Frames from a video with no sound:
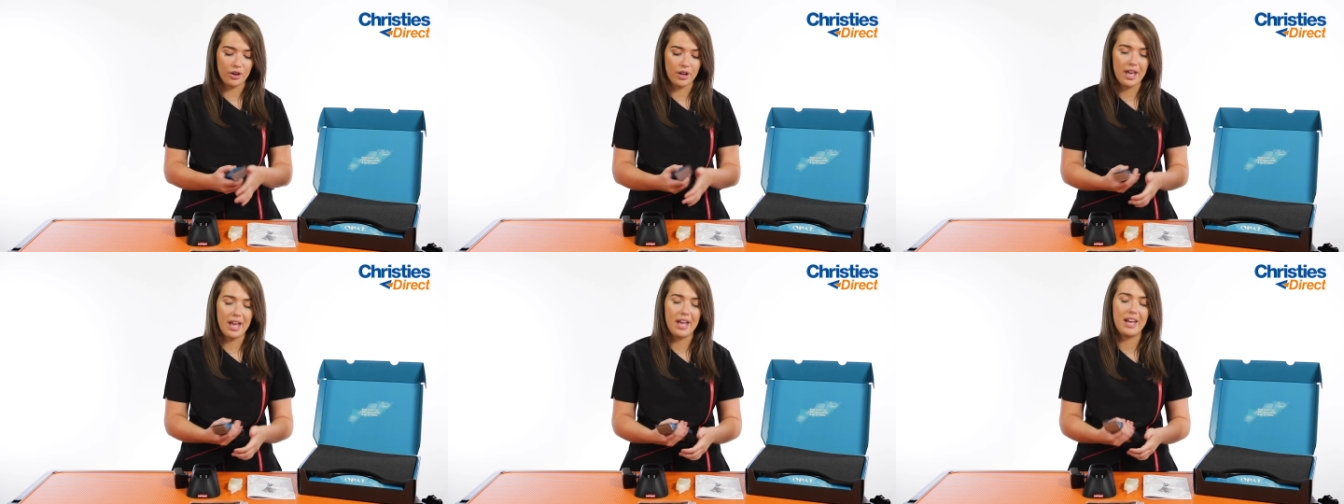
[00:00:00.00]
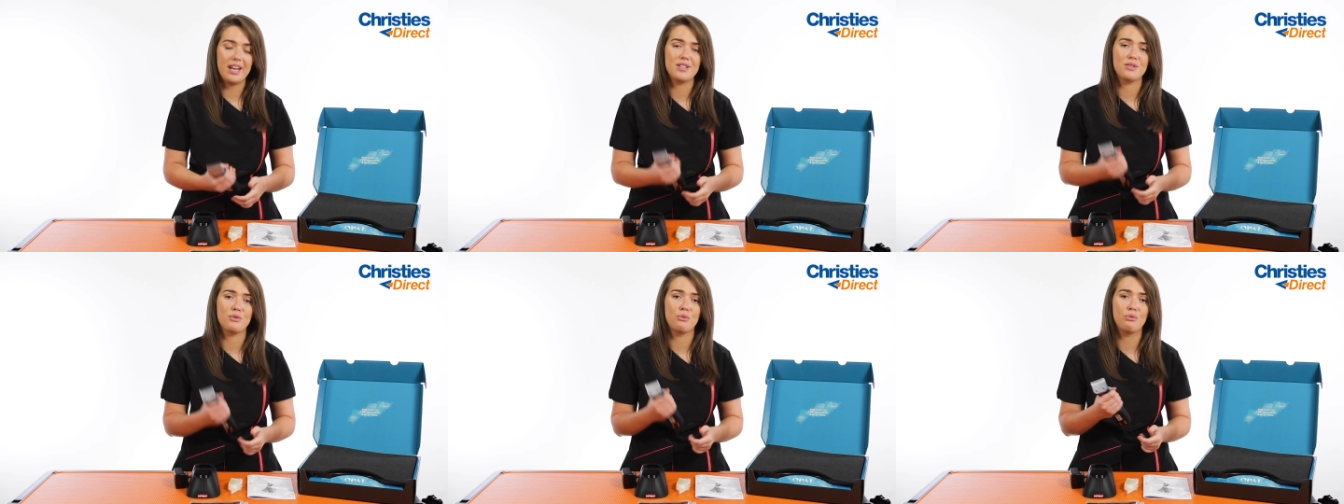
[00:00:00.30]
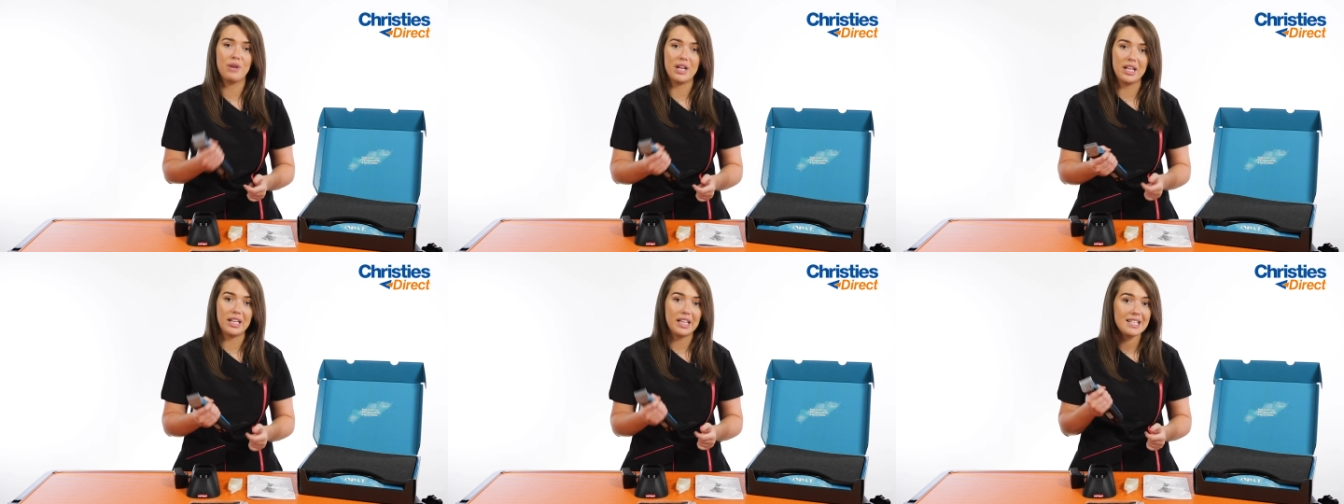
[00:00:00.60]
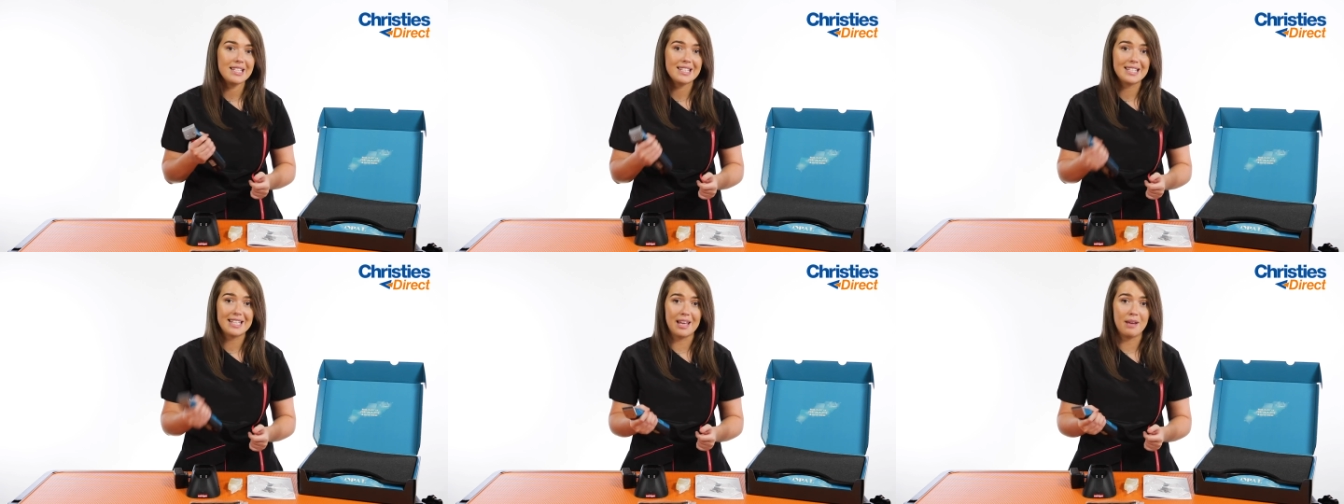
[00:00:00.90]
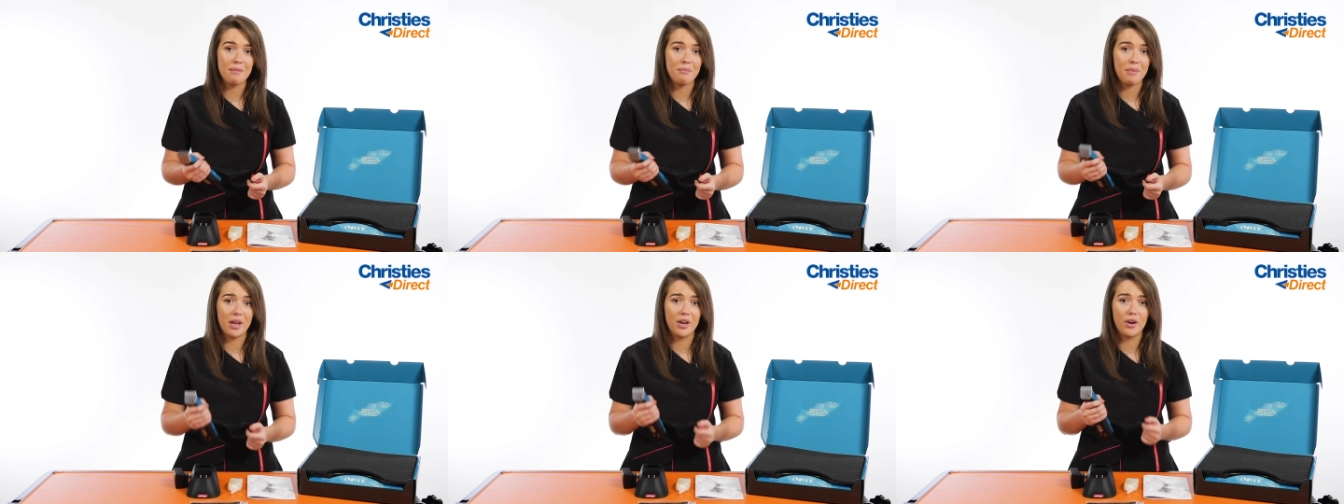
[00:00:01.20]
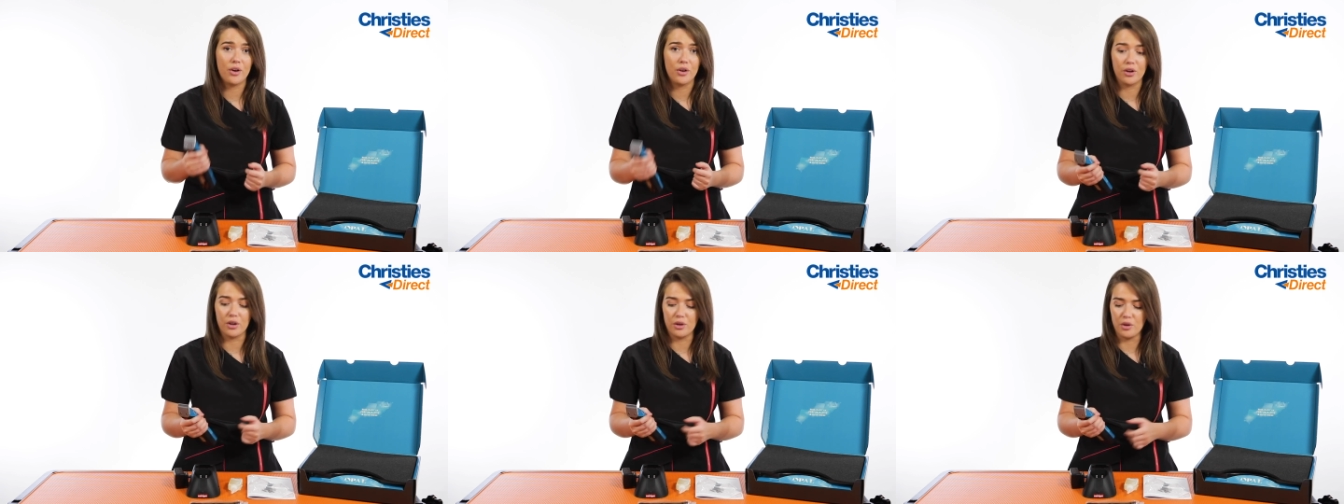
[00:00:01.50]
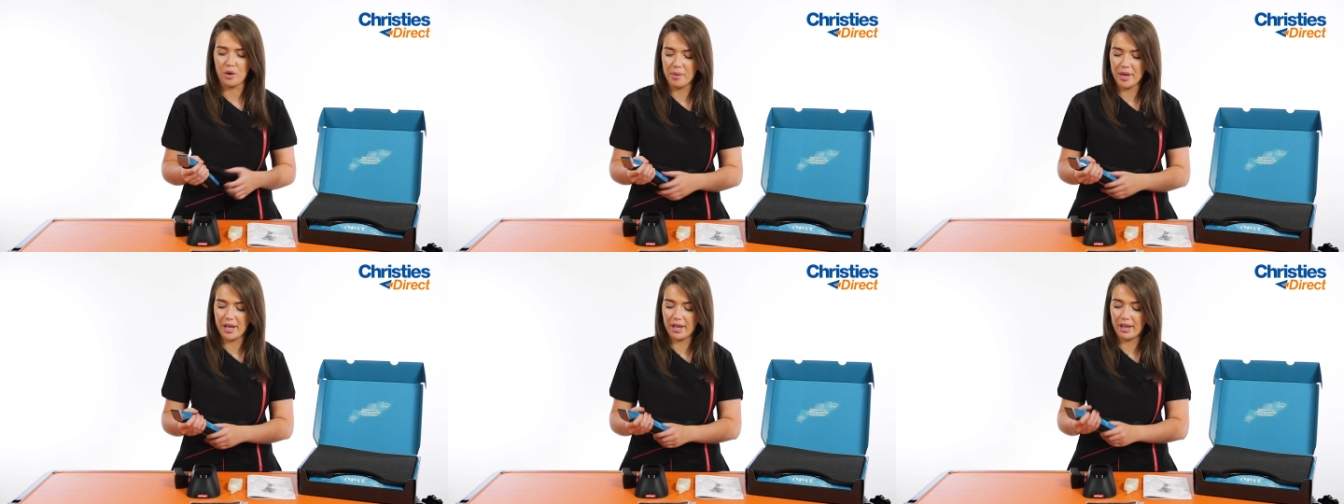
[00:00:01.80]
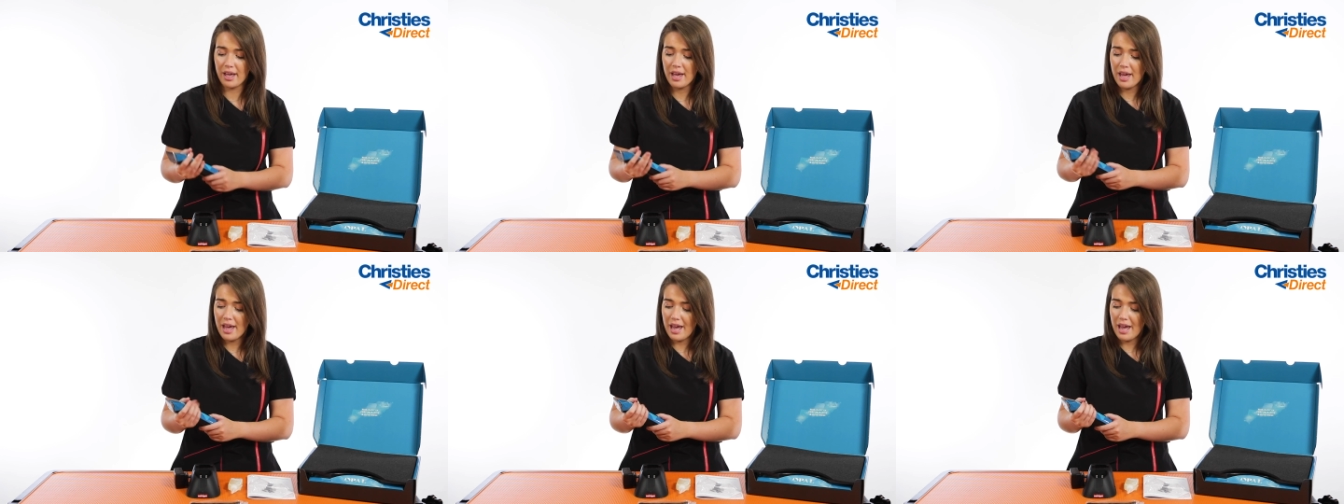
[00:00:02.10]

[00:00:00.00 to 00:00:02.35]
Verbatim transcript: it is really slim and ergonomic.